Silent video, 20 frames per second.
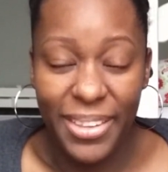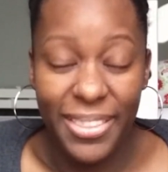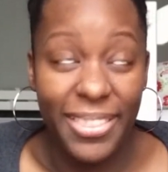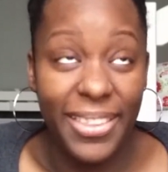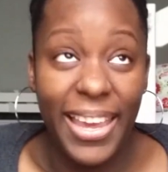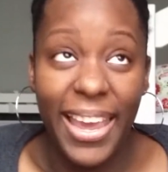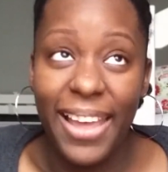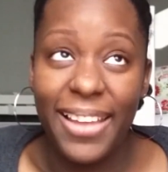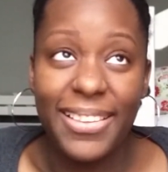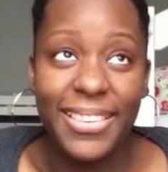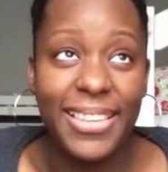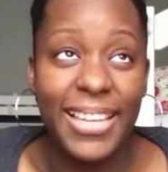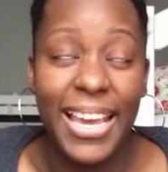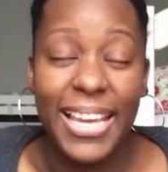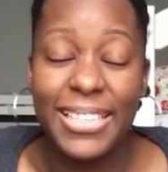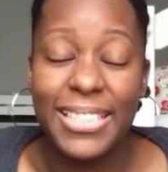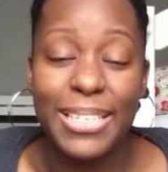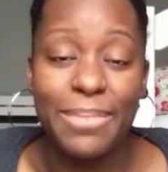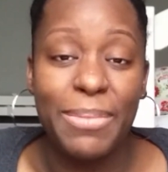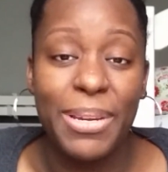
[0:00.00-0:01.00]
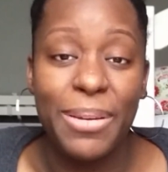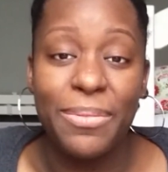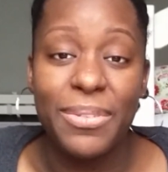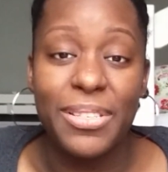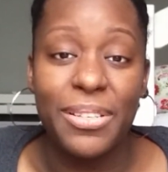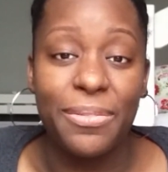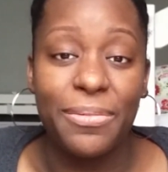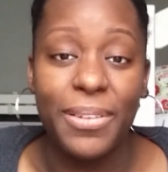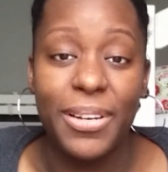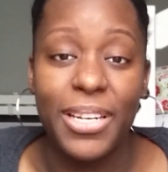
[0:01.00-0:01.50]
that to me
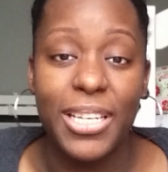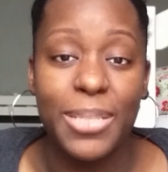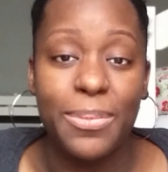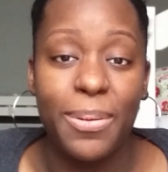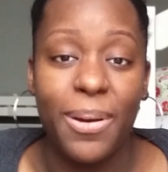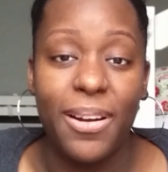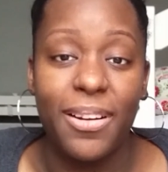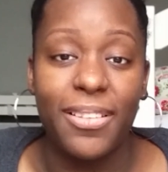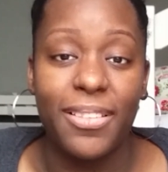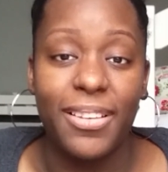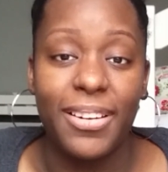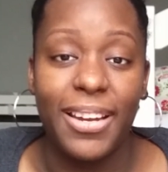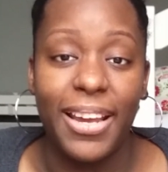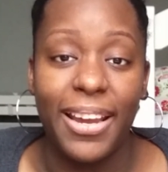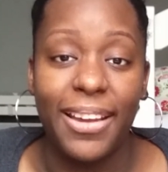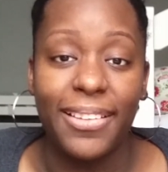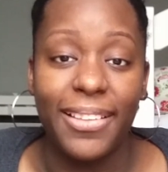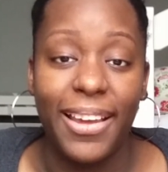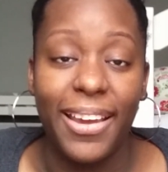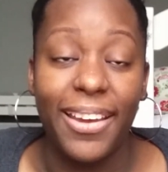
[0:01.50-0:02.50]
was the funniest part of the night.